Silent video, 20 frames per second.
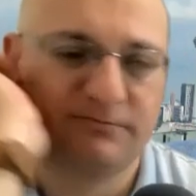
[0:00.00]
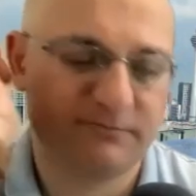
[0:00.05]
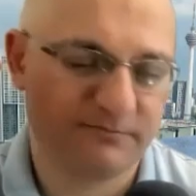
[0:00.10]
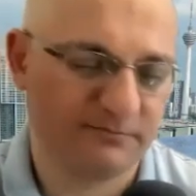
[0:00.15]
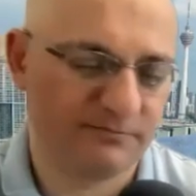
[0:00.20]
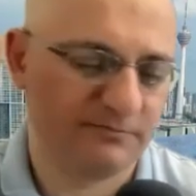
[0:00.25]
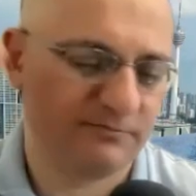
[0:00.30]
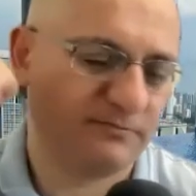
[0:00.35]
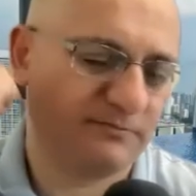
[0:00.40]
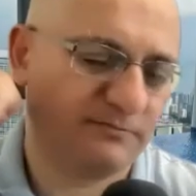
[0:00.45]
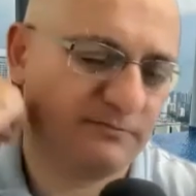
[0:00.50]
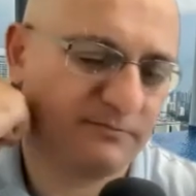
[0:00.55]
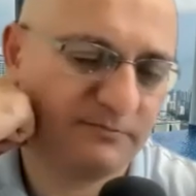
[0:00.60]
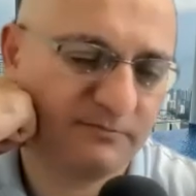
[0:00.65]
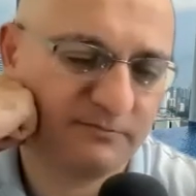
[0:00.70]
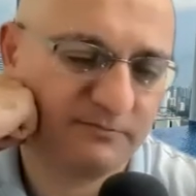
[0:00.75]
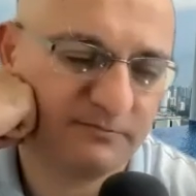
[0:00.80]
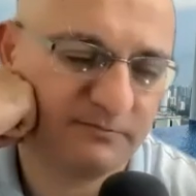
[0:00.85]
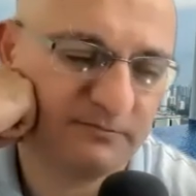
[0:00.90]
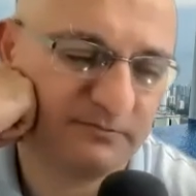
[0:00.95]

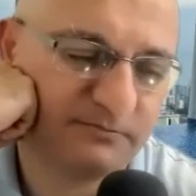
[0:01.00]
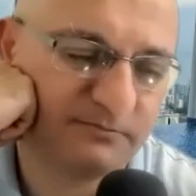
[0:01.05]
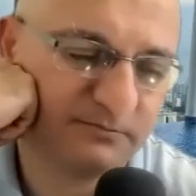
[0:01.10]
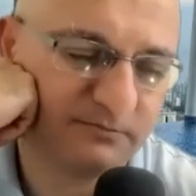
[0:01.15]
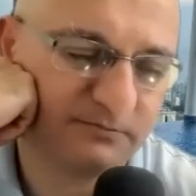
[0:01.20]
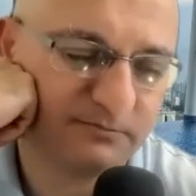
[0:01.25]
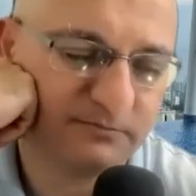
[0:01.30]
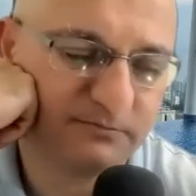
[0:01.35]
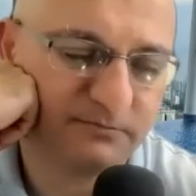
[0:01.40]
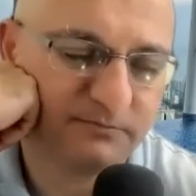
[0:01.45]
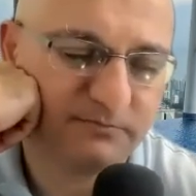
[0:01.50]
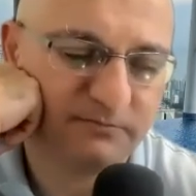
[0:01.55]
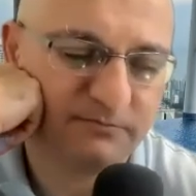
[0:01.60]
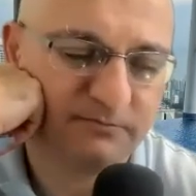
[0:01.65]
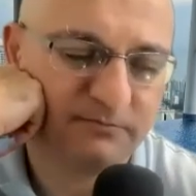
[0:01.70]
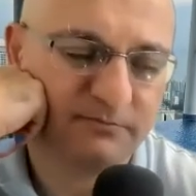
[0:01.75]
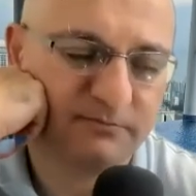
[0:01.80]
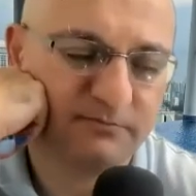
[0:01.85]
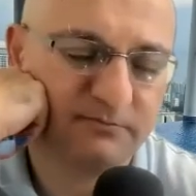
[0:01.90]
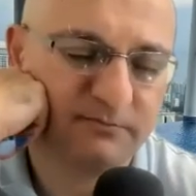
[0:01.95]

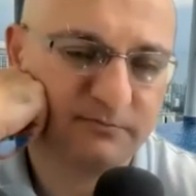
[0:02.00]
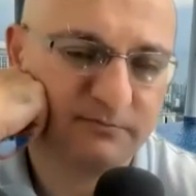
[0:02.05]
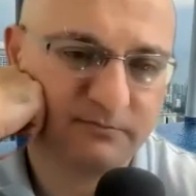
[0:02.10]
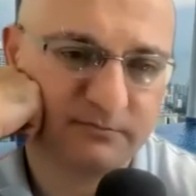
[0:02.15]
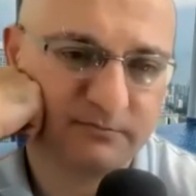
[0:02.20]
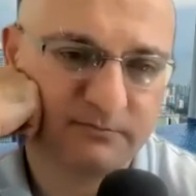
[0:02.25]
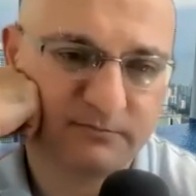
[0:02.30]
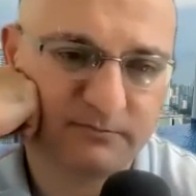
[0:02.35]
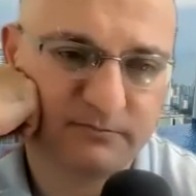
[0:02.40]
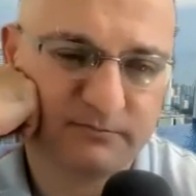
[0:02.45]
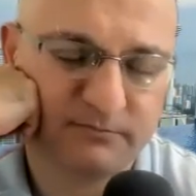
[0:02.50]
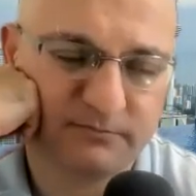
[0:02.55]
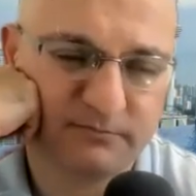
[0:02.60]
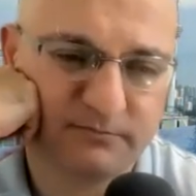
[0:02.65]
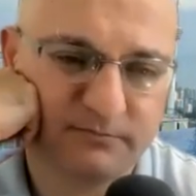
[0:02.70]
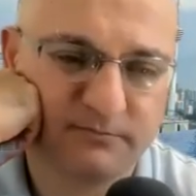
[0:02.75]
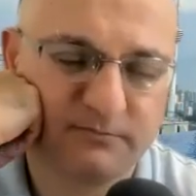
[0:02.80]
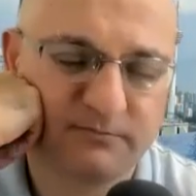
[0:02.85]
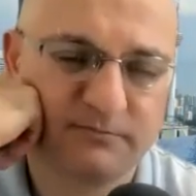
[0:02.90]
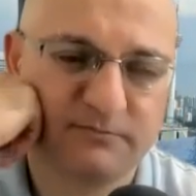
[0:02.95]

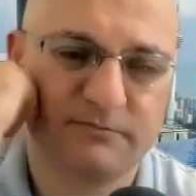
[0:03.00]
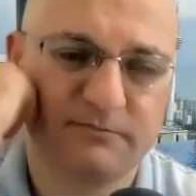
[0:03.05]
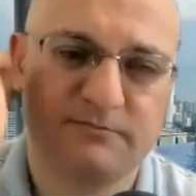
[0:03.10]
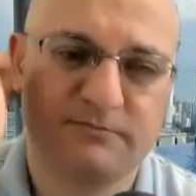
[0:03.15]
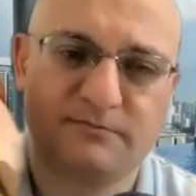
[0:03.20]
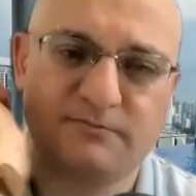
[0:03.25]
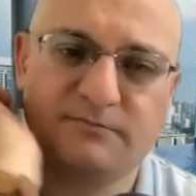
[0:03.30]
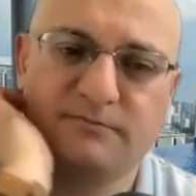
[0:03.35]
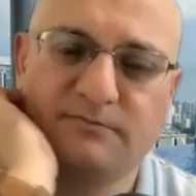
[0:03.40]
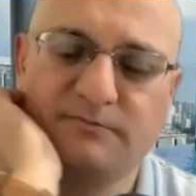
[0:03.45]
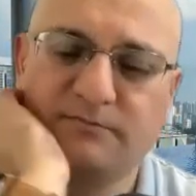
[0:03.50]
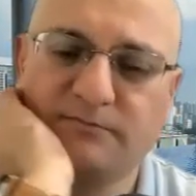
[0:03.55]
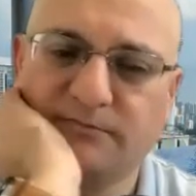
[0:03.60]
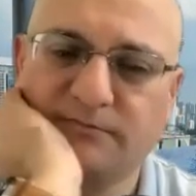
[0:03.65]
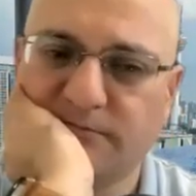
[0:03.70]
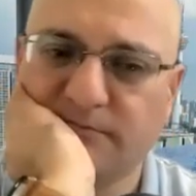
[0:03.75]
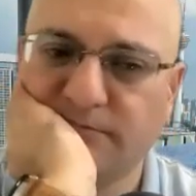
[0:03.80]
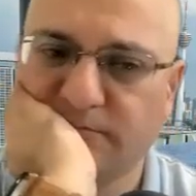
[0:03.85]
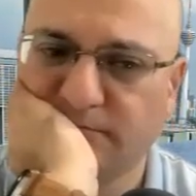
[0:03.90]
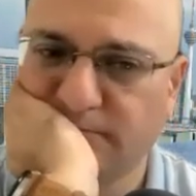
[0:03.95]

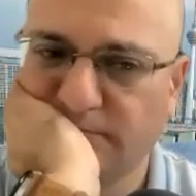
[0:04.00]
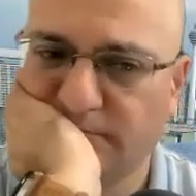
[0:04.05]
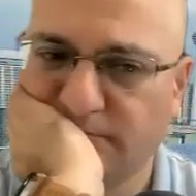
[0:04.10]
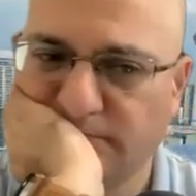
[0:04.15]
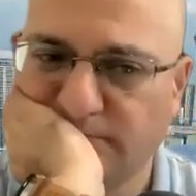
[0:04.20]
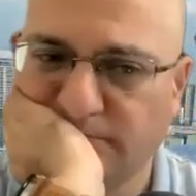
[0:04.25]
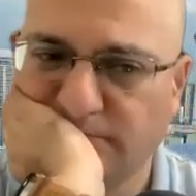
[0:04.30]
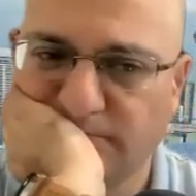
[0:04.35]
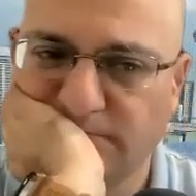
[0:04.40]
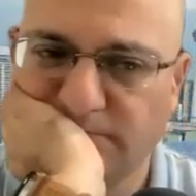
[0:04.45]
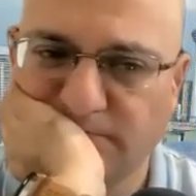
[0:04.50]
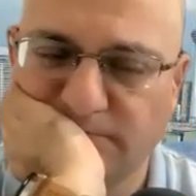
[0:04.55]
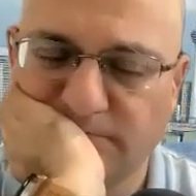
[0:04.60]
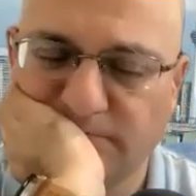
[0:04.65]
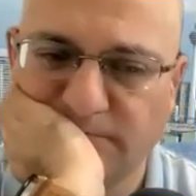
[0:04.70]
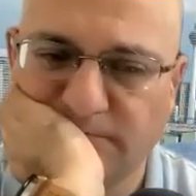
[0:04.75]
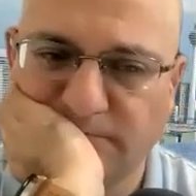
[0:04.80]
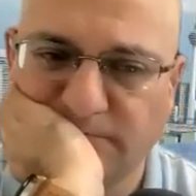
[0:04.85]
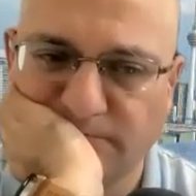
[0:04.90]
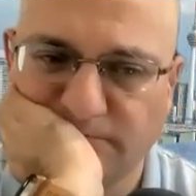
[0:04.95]

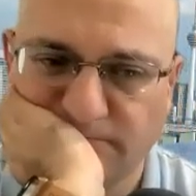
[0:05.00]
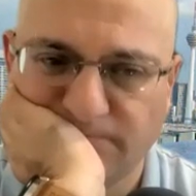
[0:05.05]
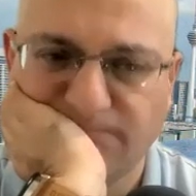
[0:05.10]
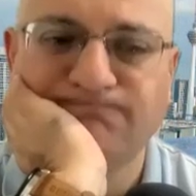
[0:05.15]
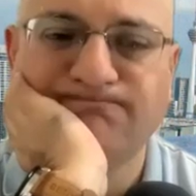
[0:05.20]
(not speaking)